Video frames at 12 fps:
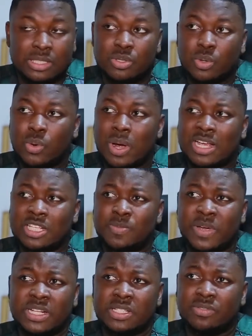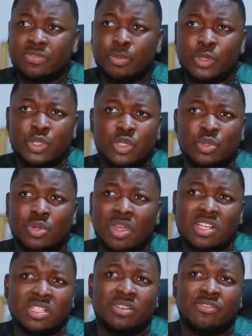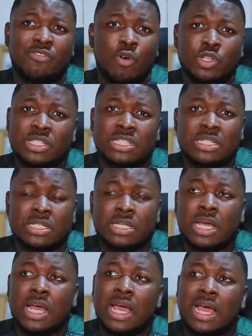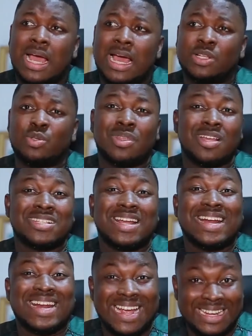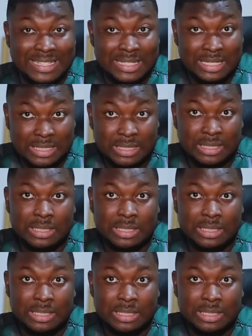So I spent between 2014 and 2019,